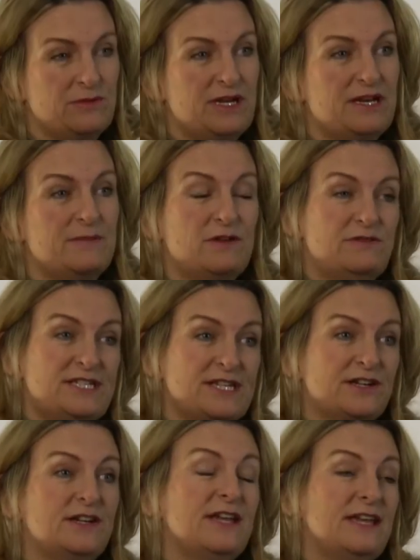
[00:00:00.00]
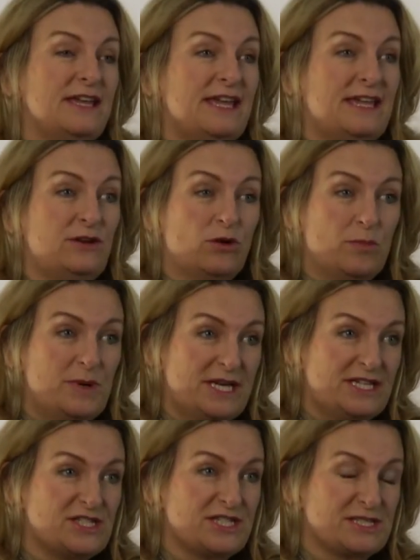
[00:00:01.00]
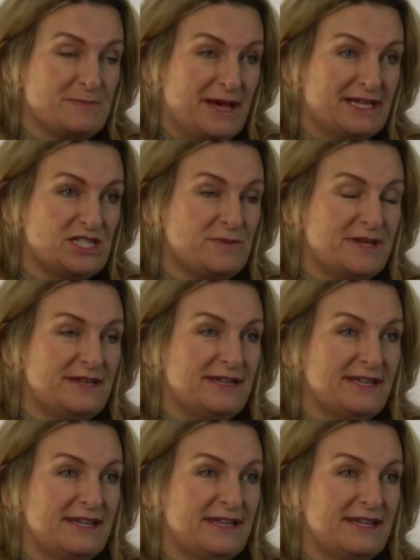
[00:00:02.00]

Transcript: where I'm a reader in Operations Management.